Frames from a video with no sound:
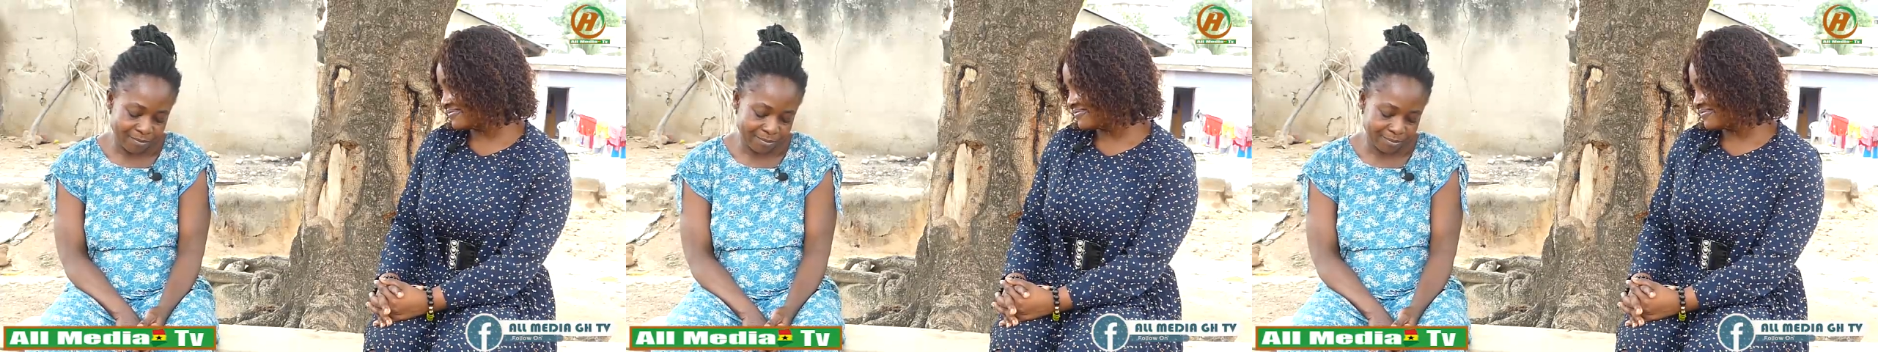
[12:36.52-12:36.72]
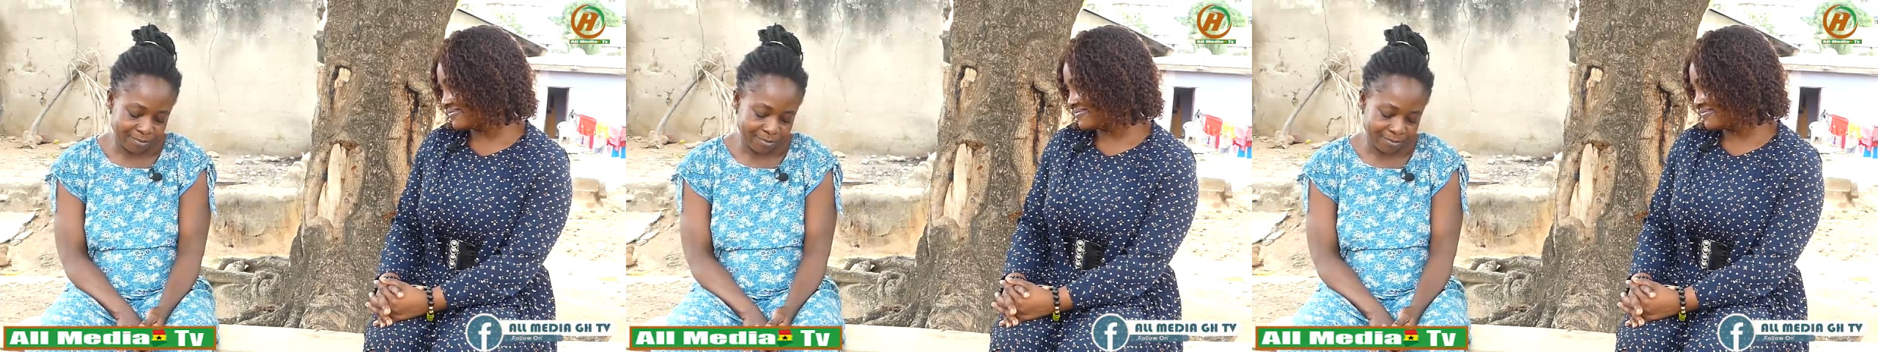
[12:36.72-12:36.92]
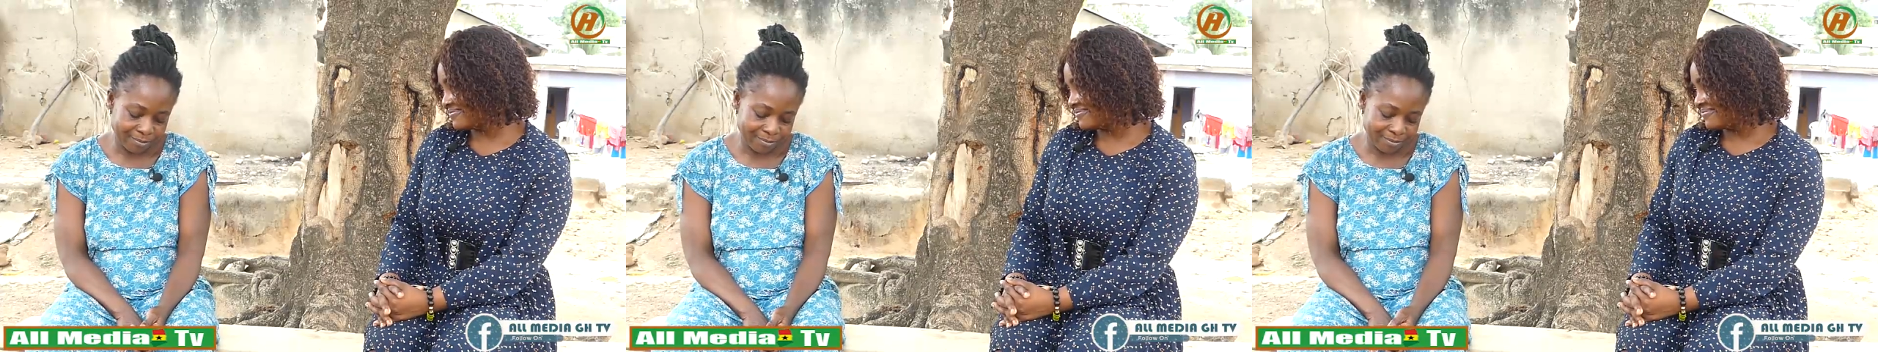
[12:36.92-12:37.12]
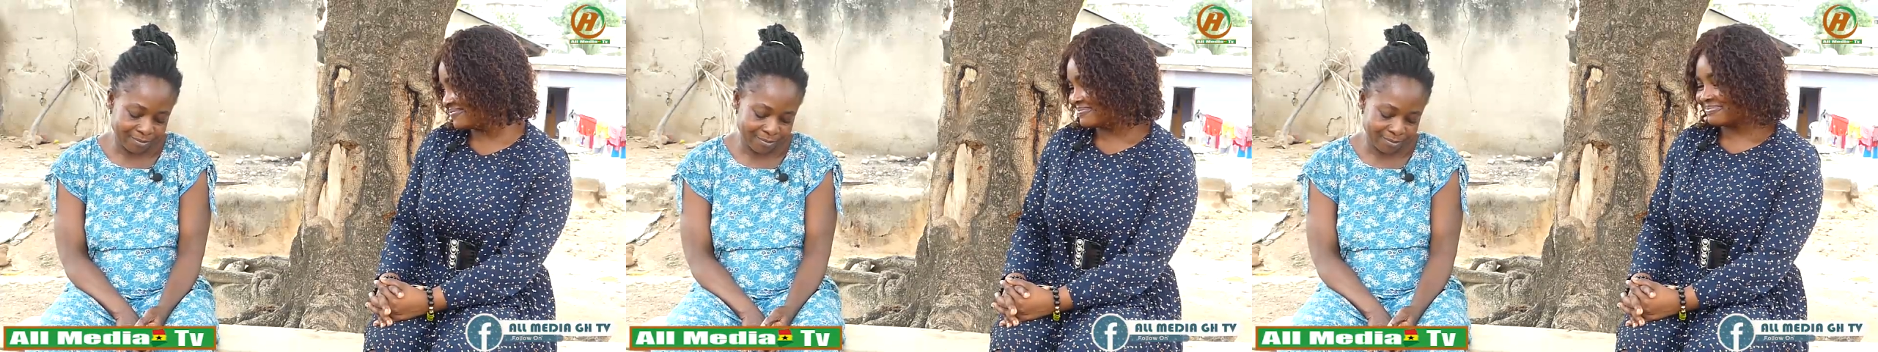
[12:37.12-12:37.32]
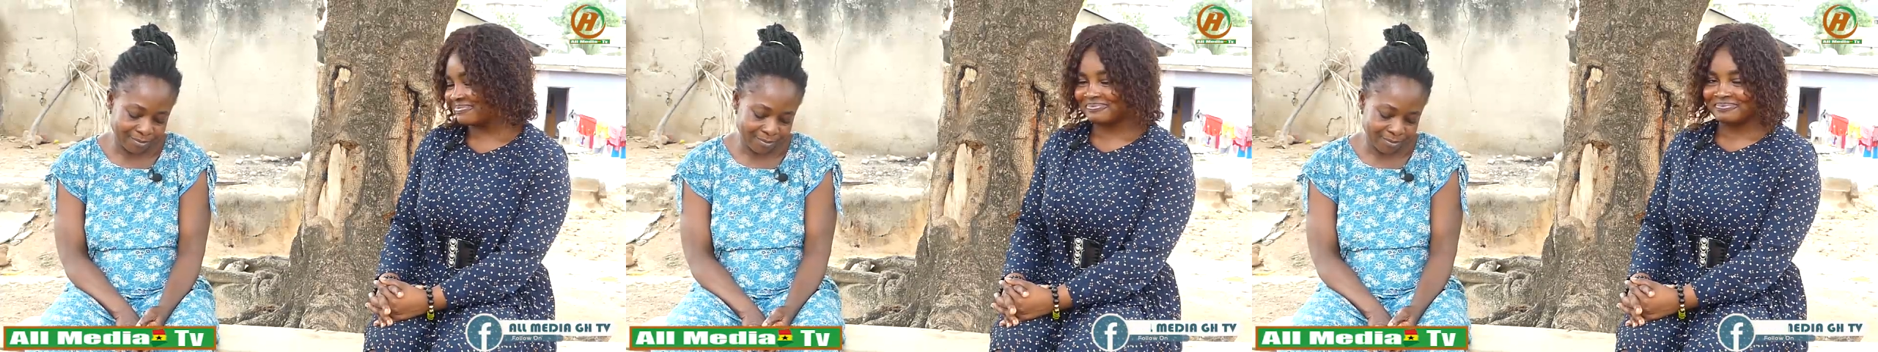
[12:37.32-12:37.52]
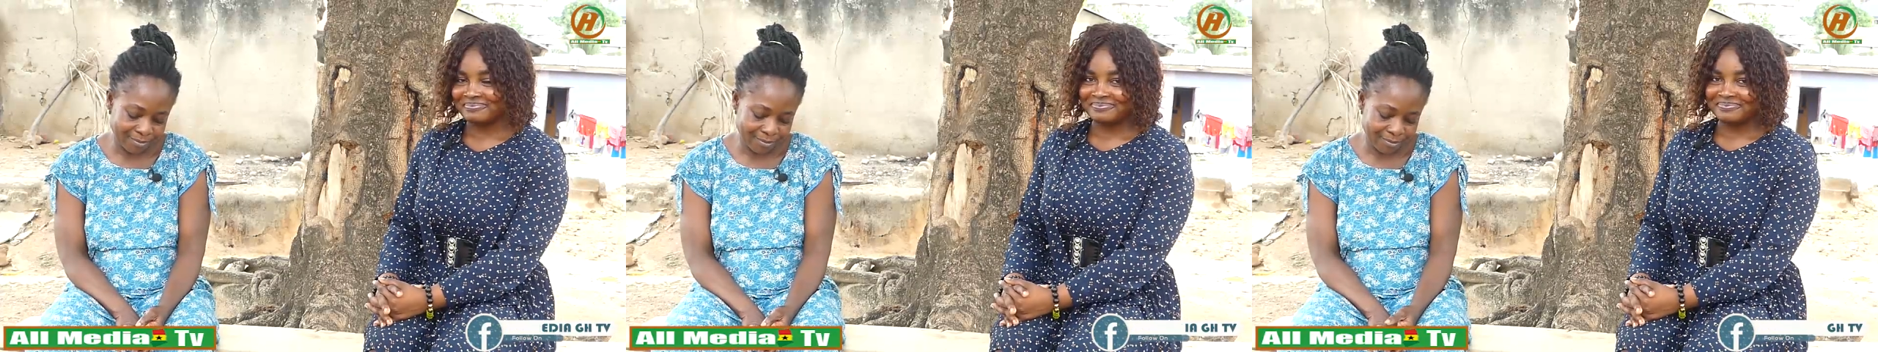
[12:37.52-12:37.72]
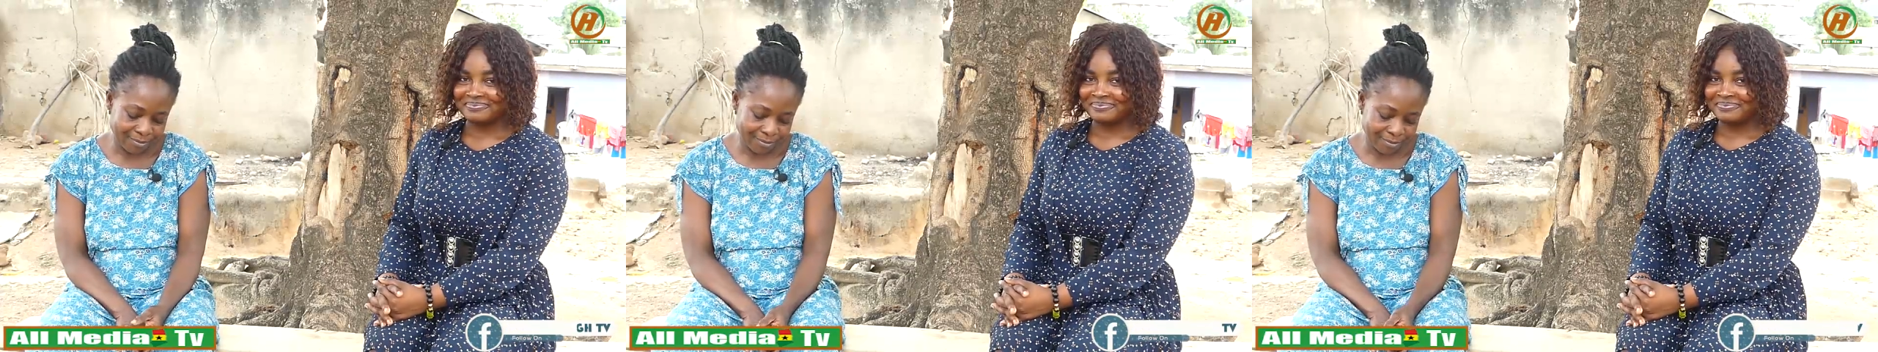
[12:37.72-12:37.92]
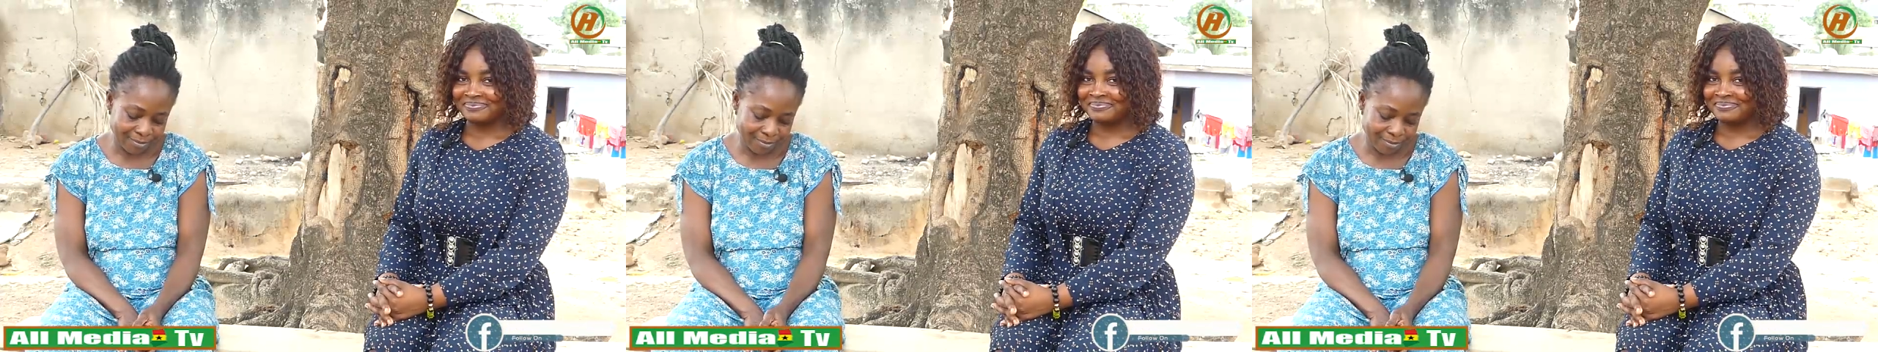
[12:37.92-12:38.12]

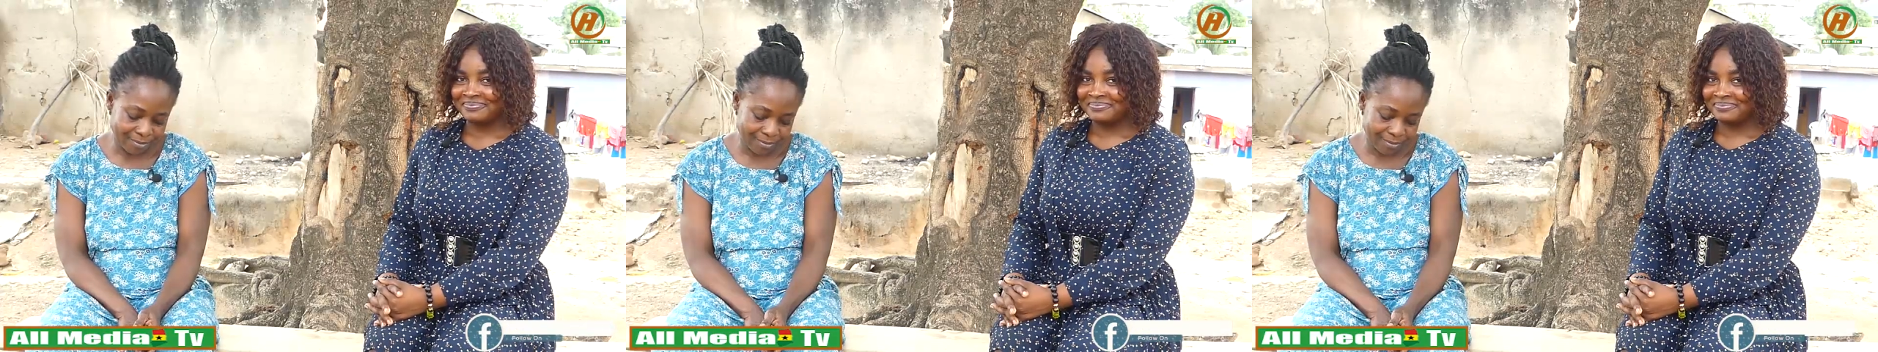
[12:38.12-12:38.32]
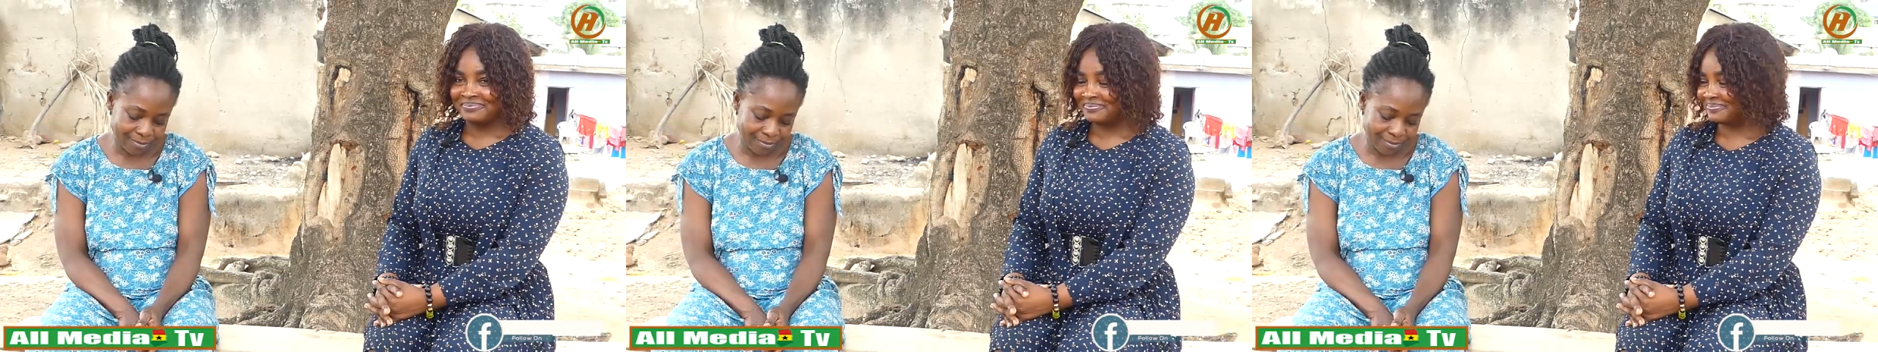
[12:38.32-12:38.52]
[no speech]